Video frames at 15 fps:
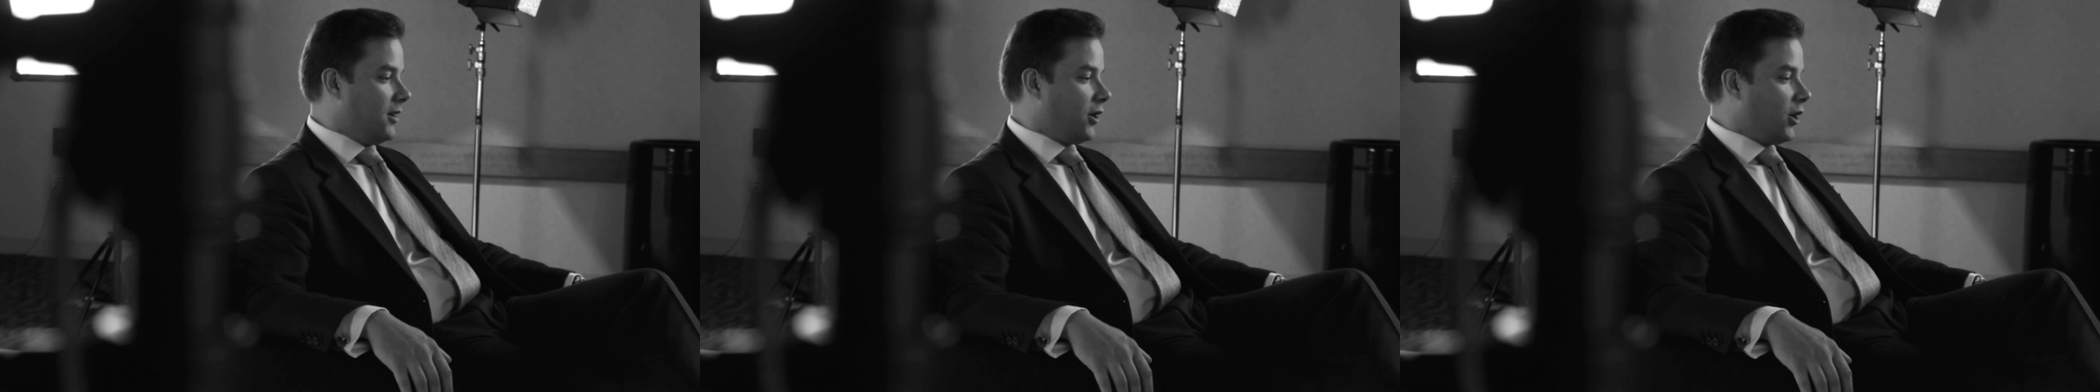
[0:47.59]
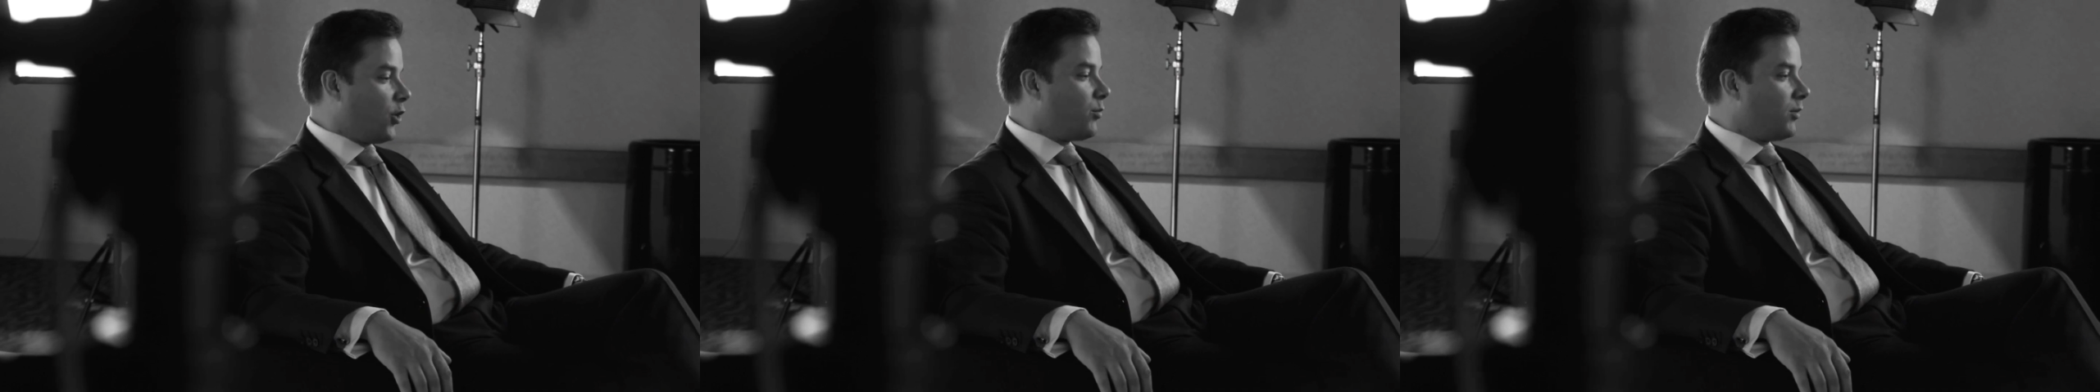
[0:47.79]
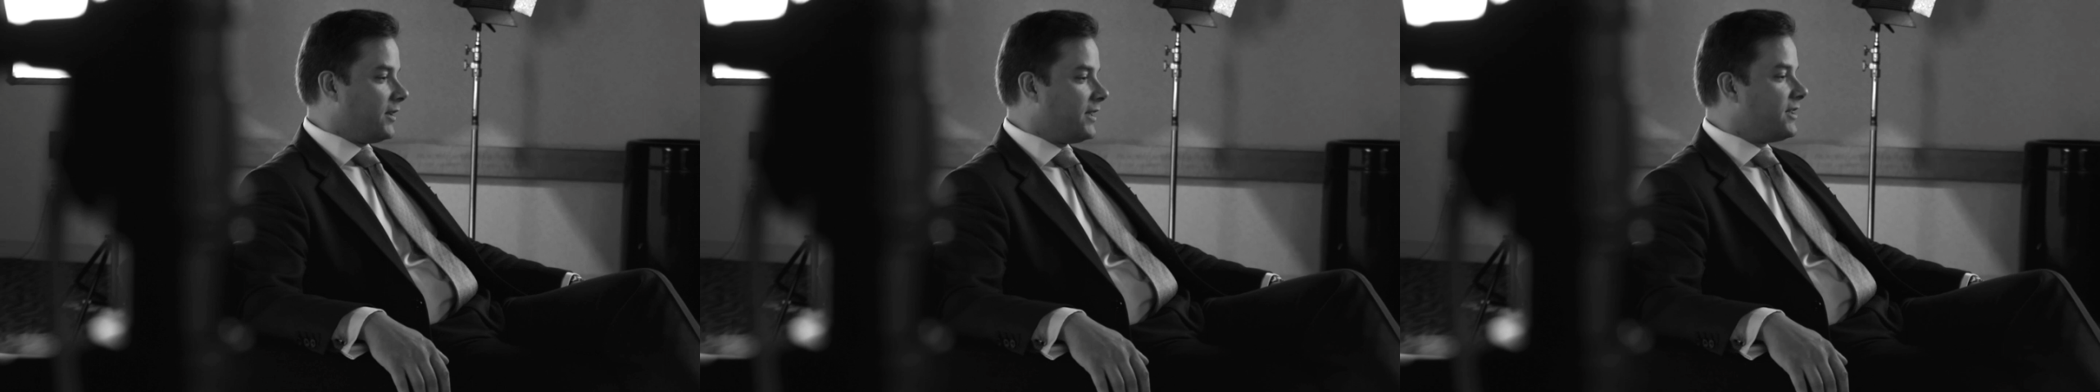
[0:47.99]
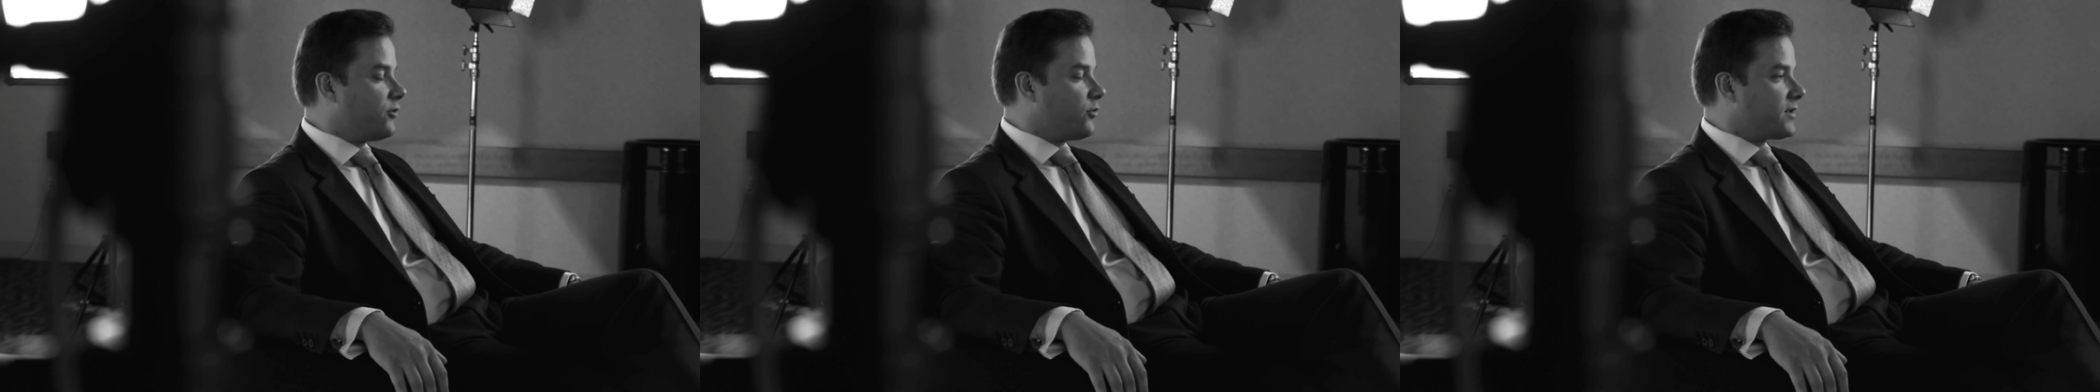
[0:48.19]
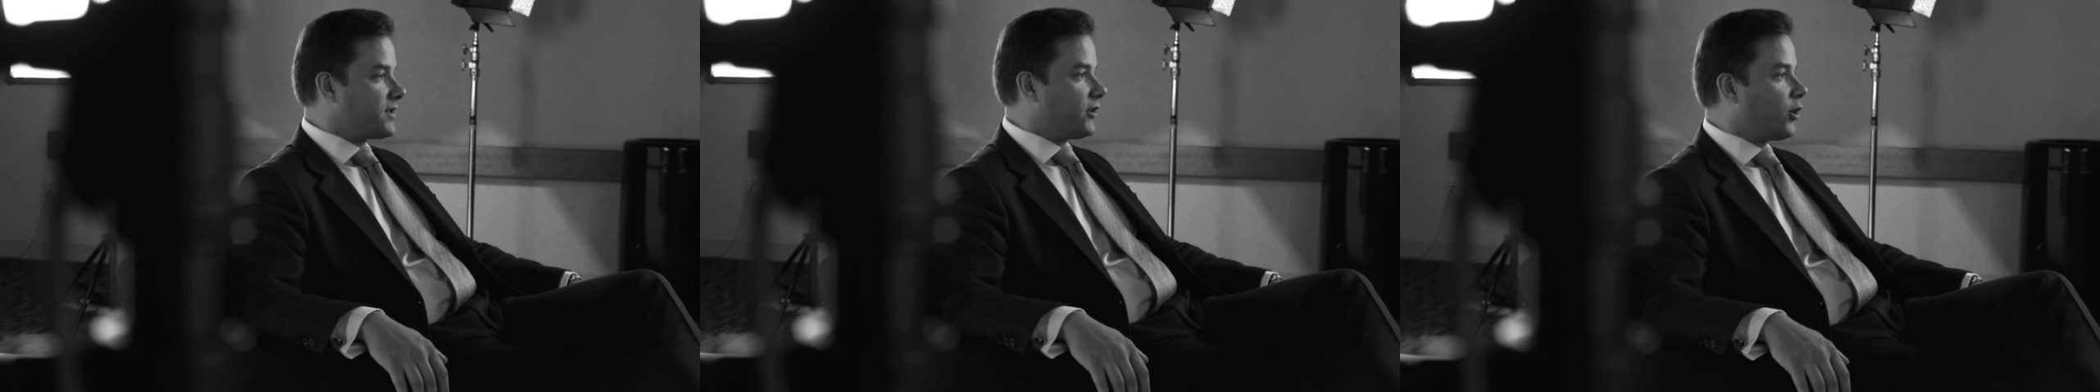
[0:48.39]
A global
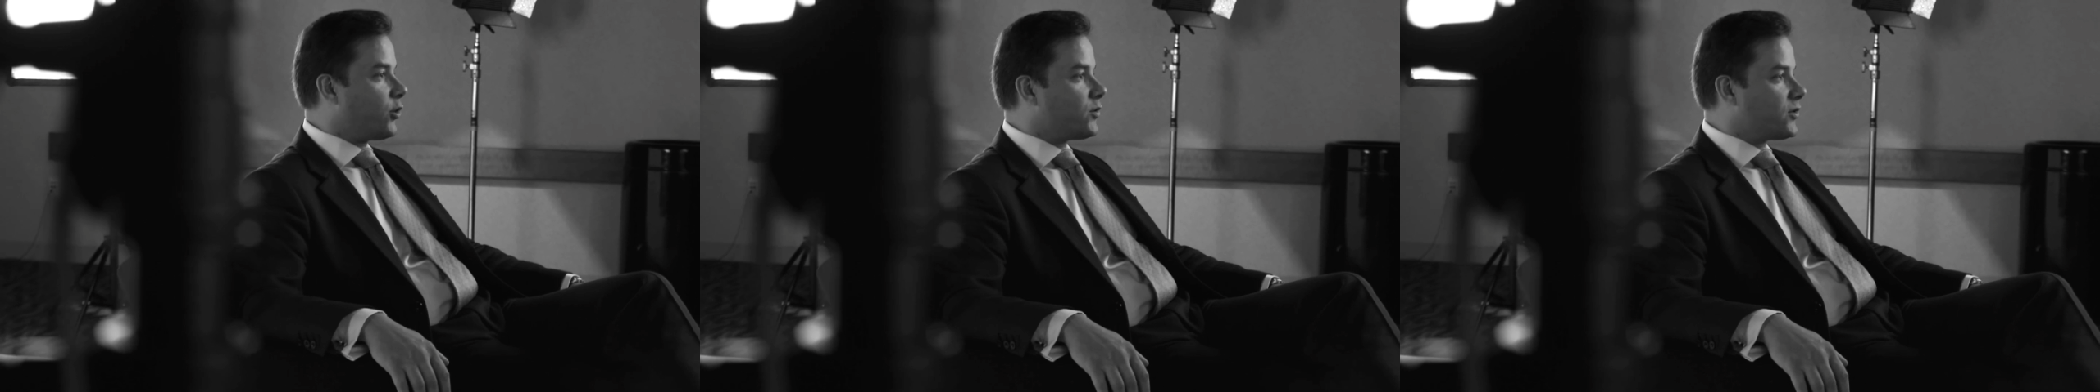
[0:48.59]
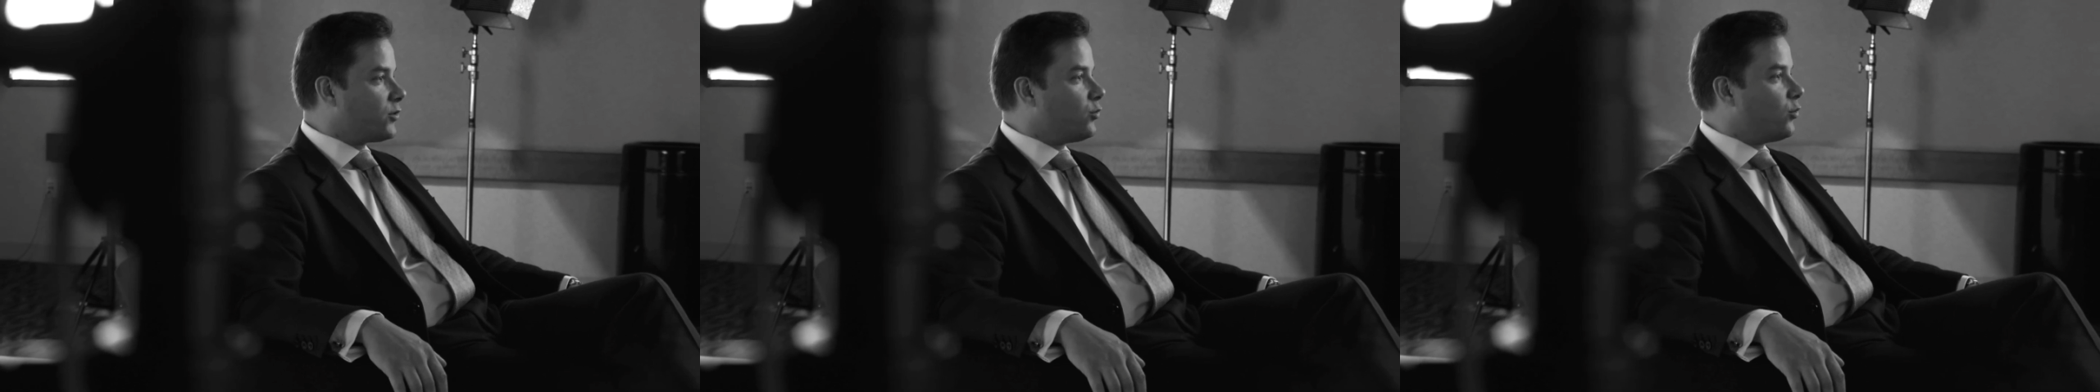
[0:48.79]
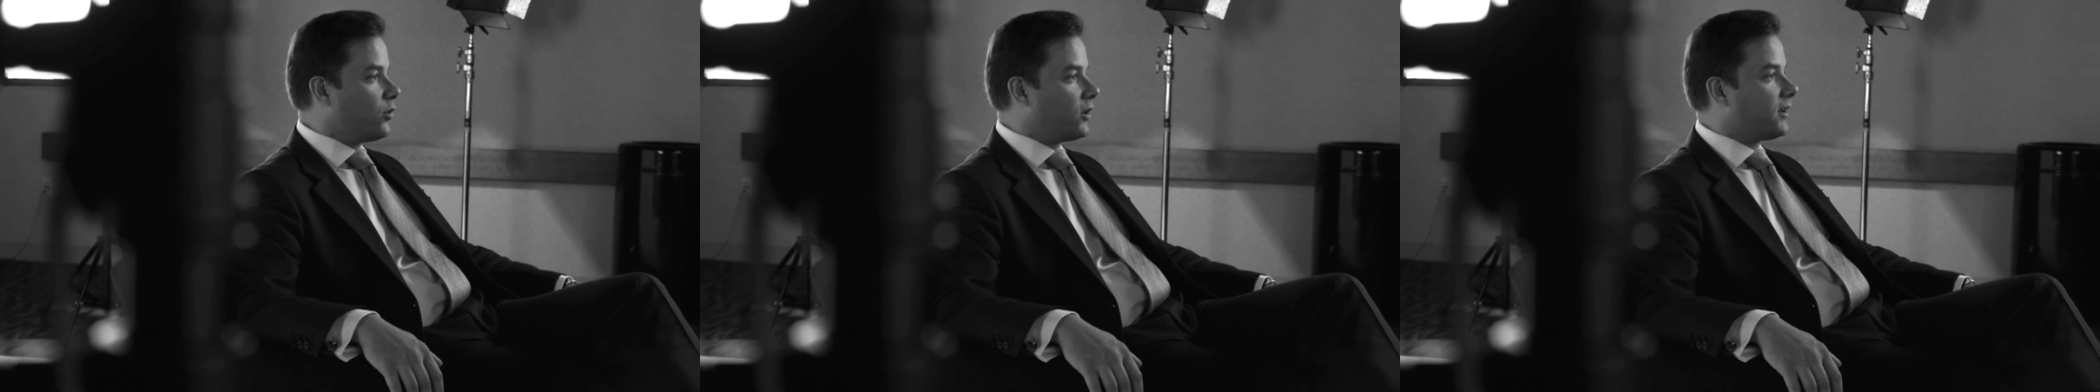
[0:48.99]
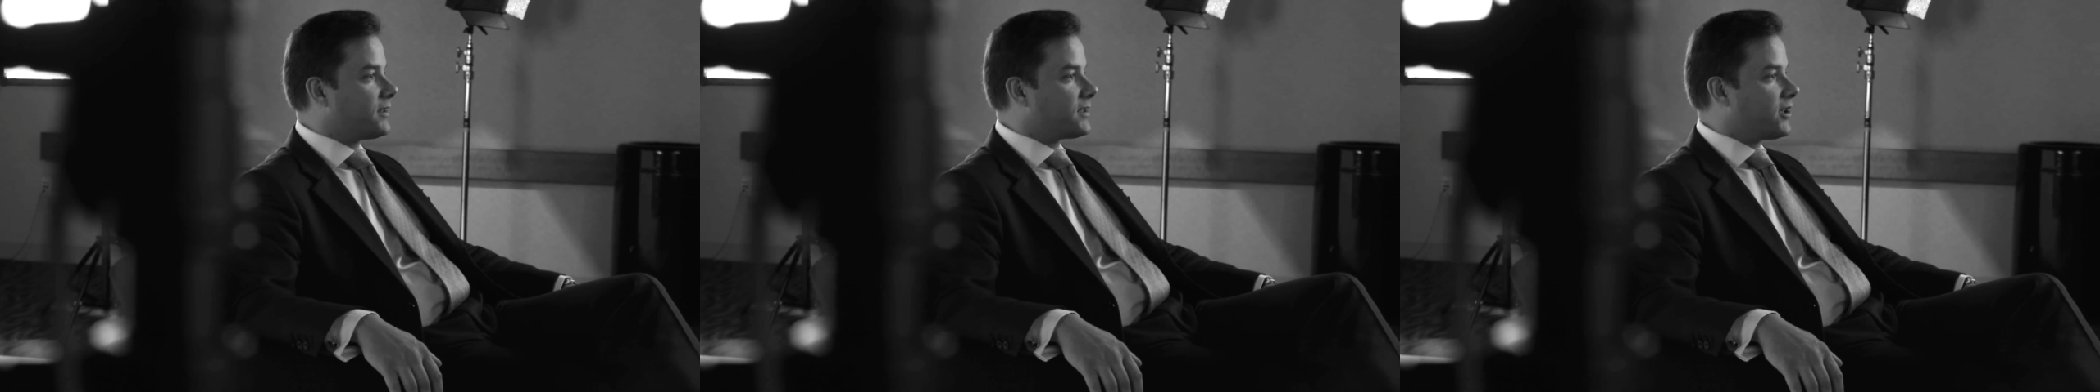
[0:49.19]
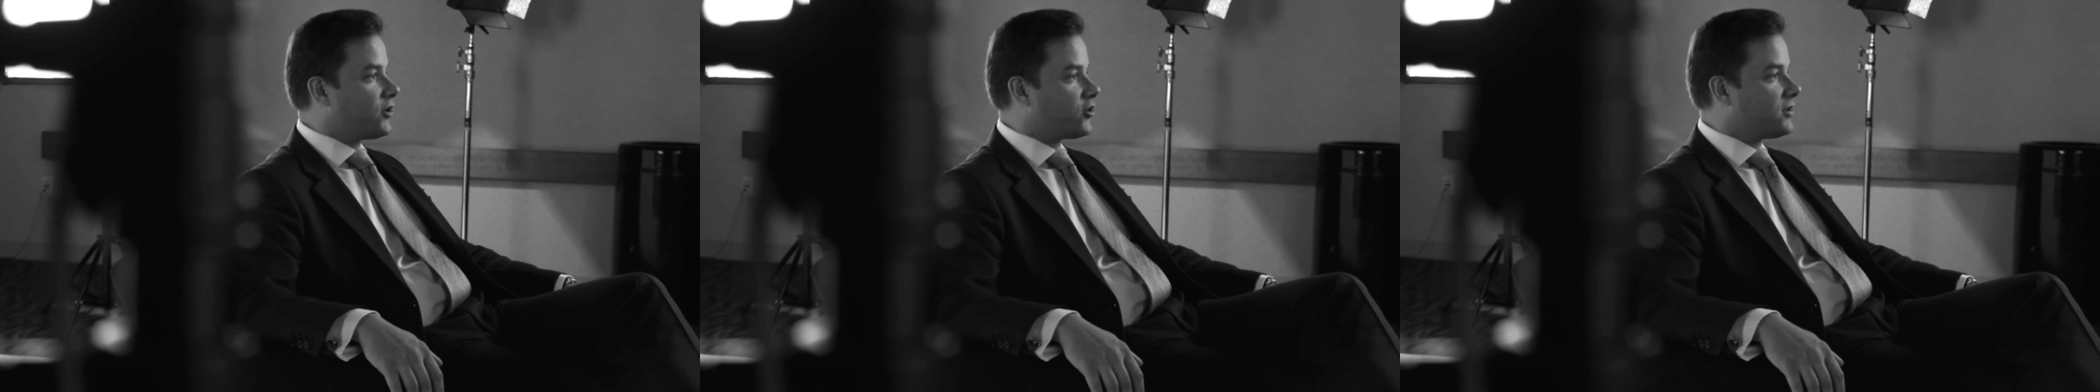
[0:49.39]
leader is a go-to
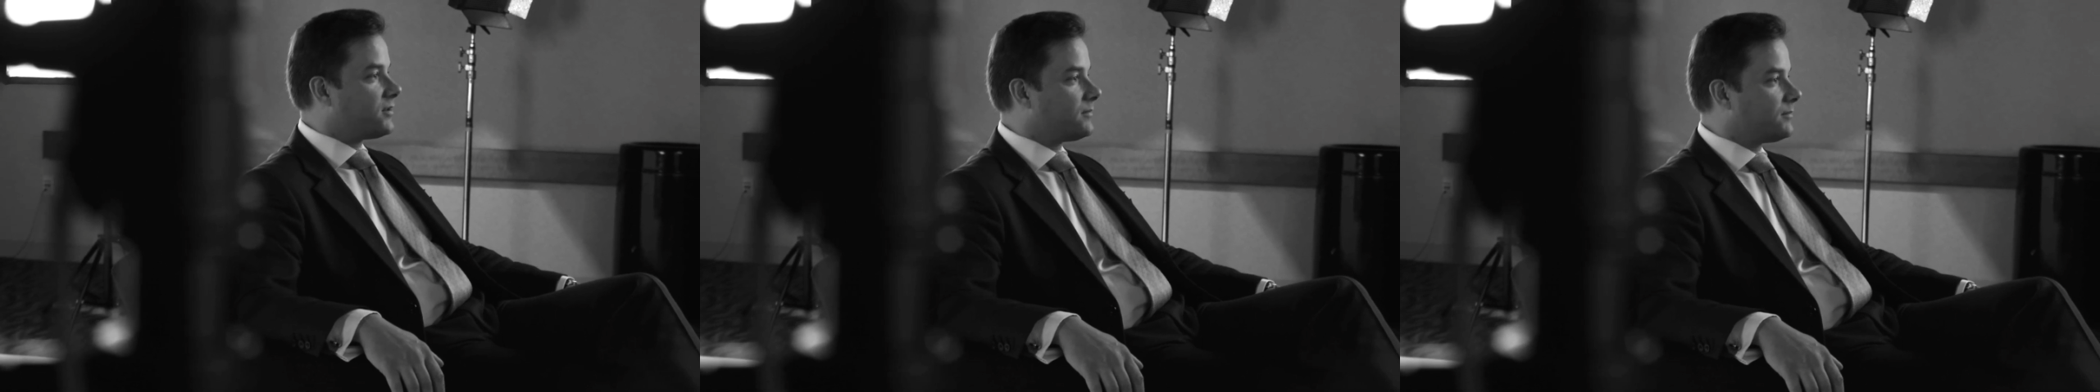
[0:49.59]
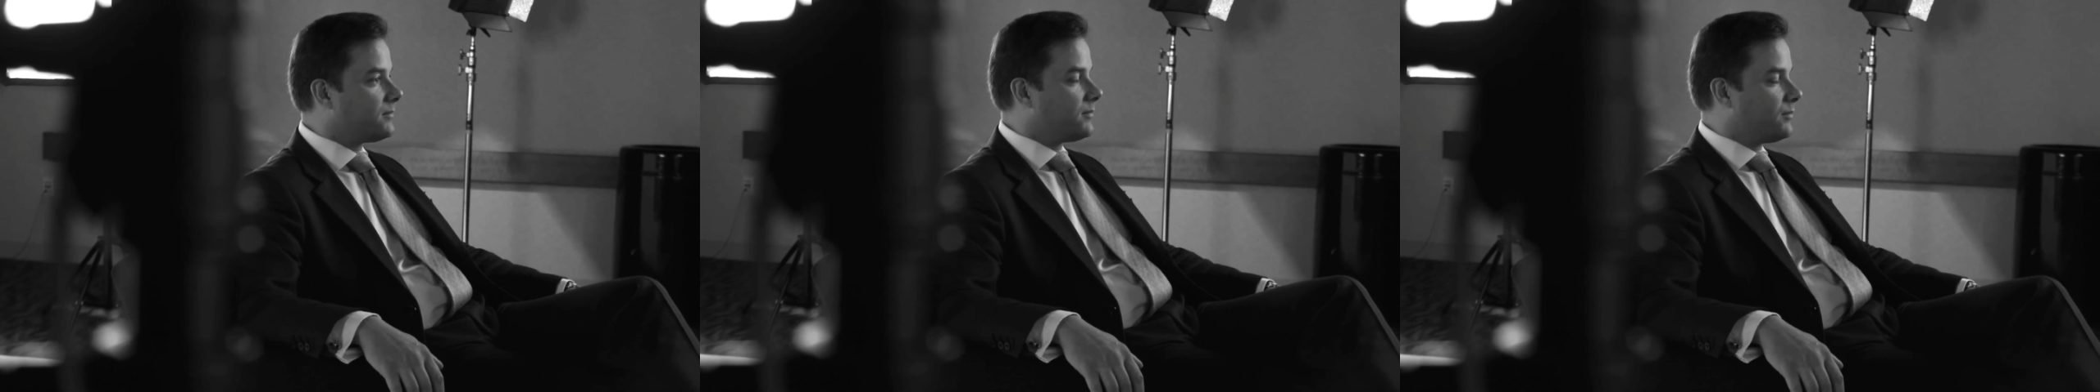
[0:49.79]
organization.